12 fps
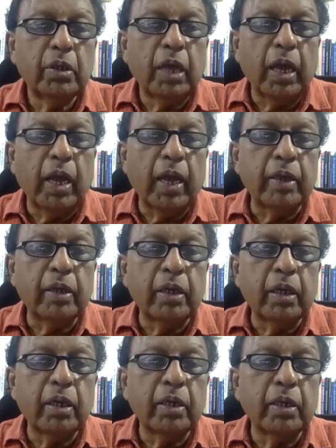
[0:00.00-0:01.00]
and
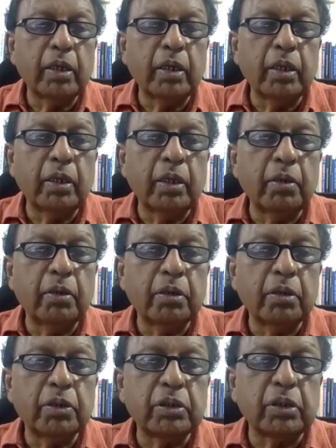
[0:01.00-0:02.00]
uh, he
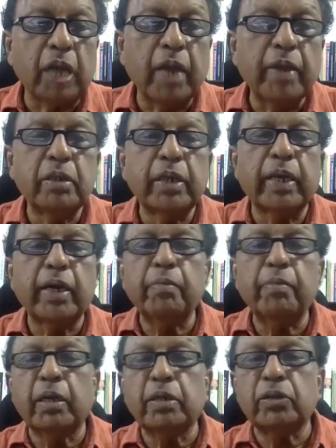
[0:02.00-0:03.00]
signed
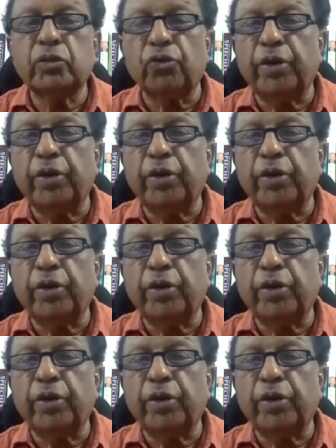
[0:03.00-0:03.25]
agreements,